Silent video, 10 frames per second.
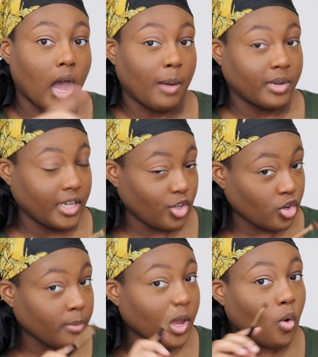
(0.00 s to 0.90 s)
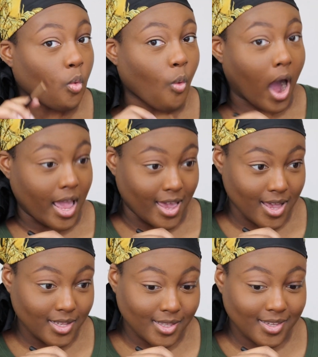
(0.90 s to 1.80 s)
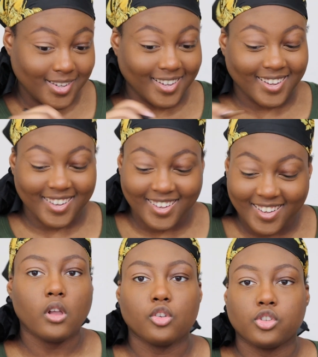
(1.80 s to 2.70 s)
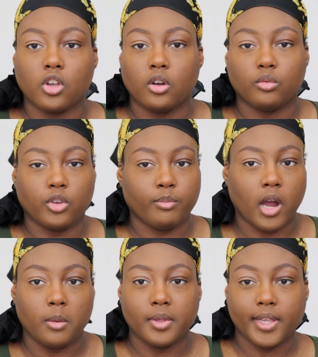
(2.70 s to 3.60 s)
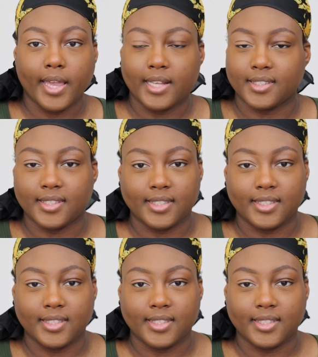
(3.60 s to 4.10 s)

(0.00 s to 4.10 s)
I'm gonna need you to be quiet. So you probably can't